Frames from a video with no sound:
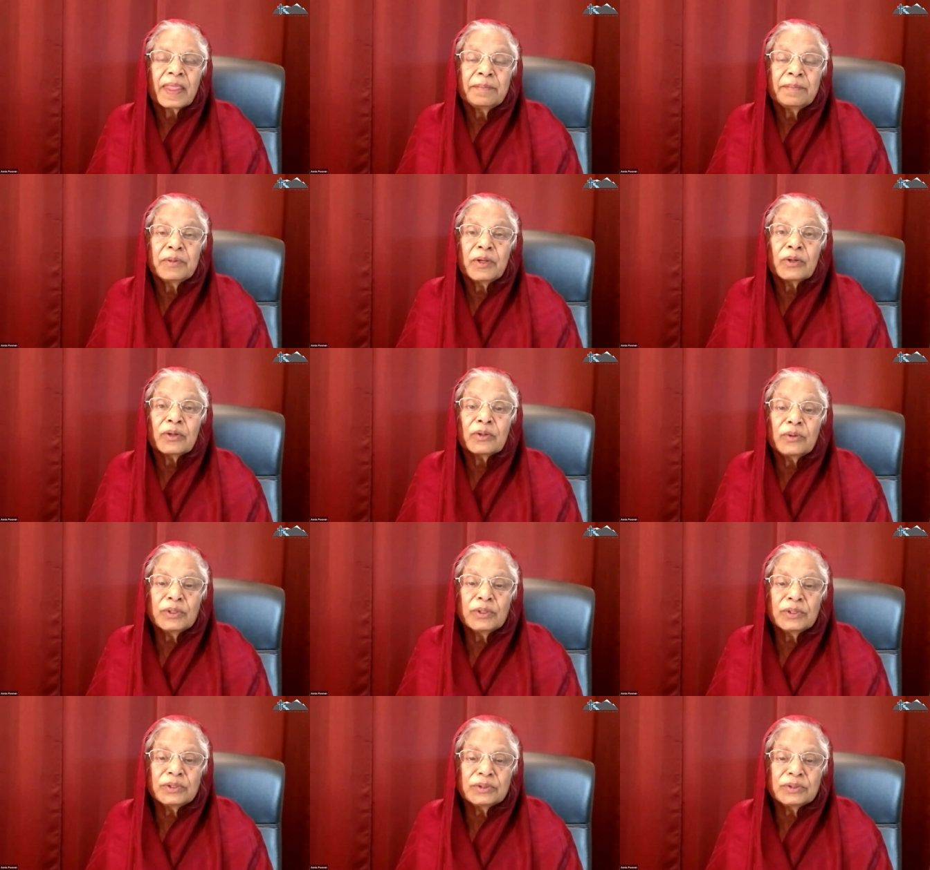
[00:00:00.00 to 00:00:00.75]
I'm
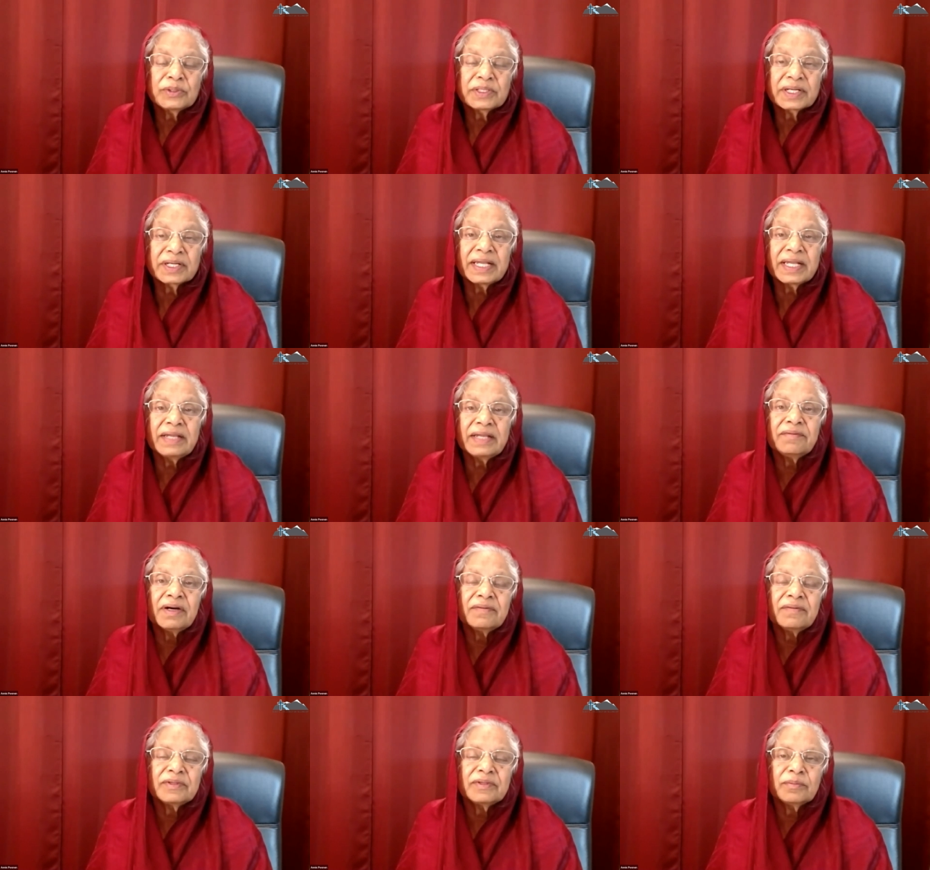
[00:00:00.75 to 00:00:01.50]
not going to
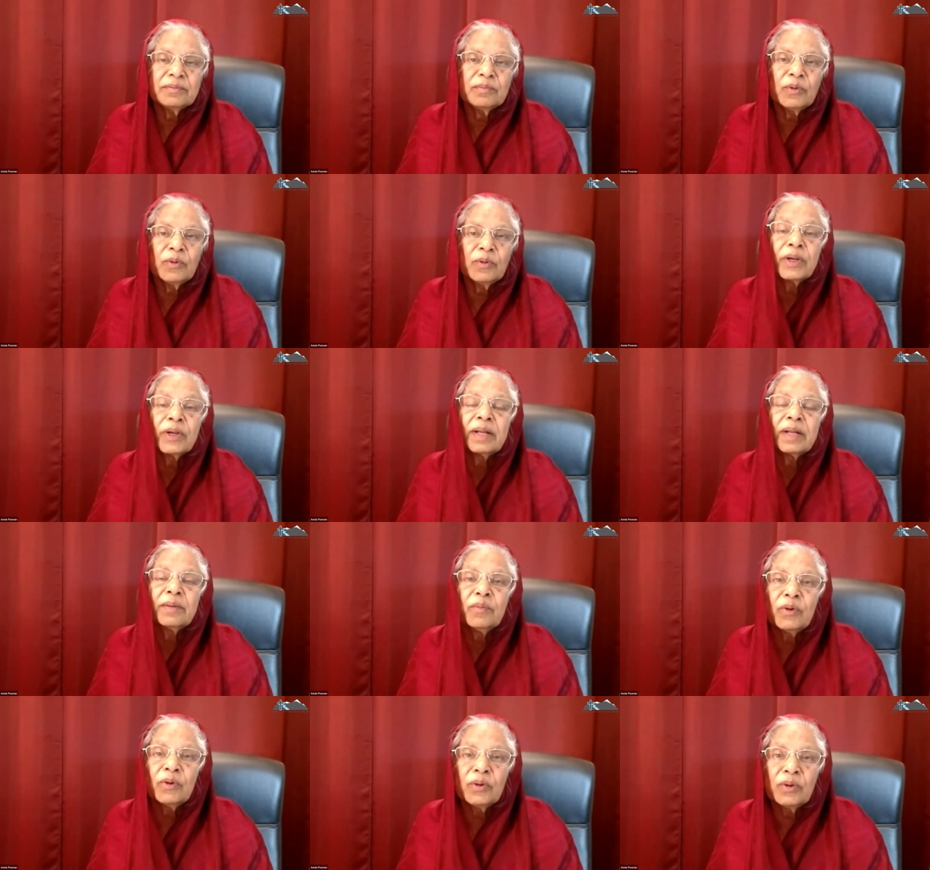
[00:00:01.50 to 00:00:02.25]
crave after more
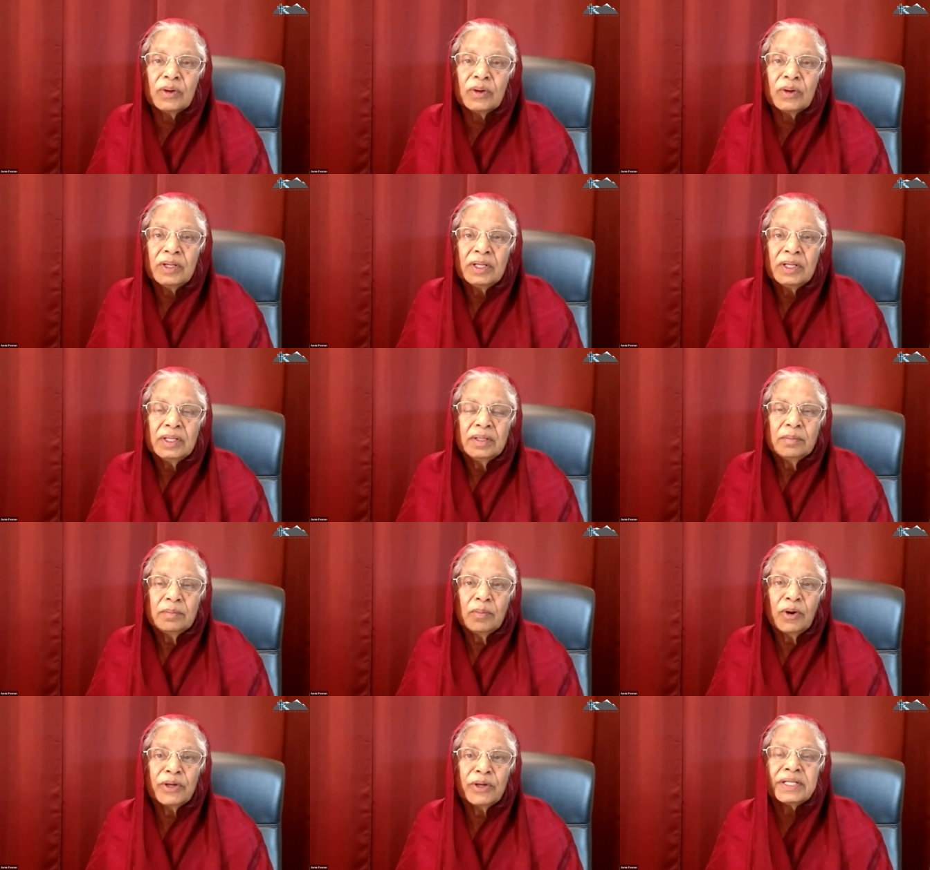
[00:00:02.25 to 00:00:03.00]
and more
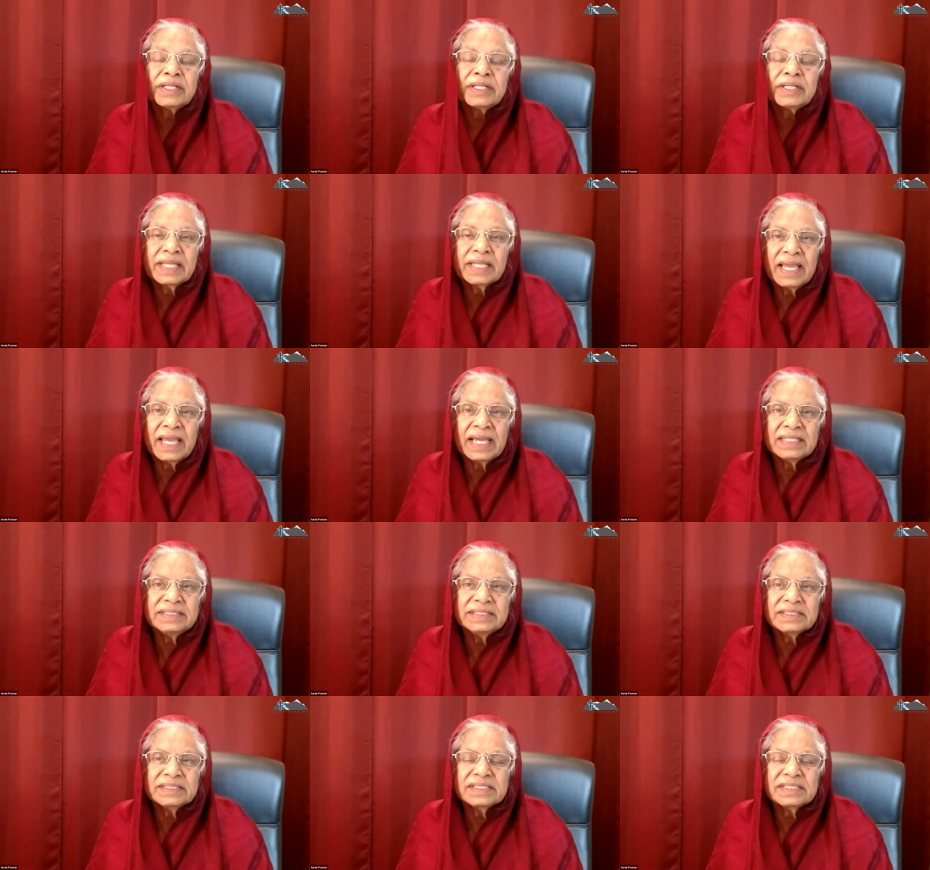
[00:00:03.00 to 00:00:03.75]
modern
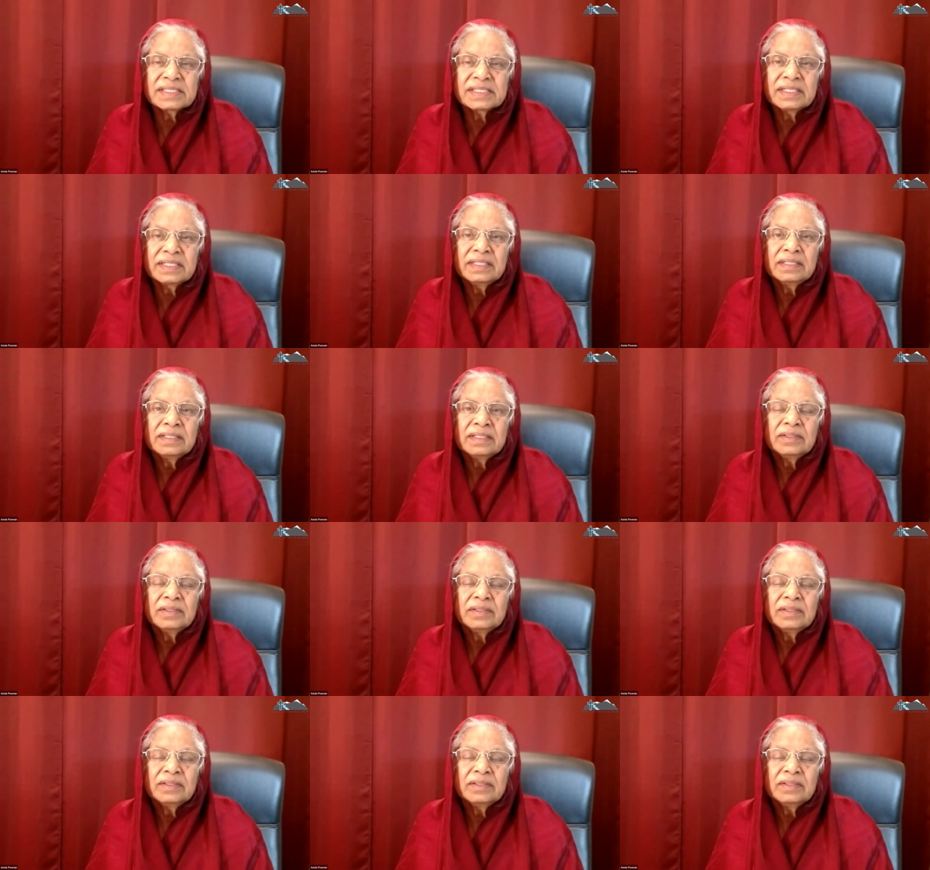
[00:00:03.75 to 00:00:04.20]
gadgets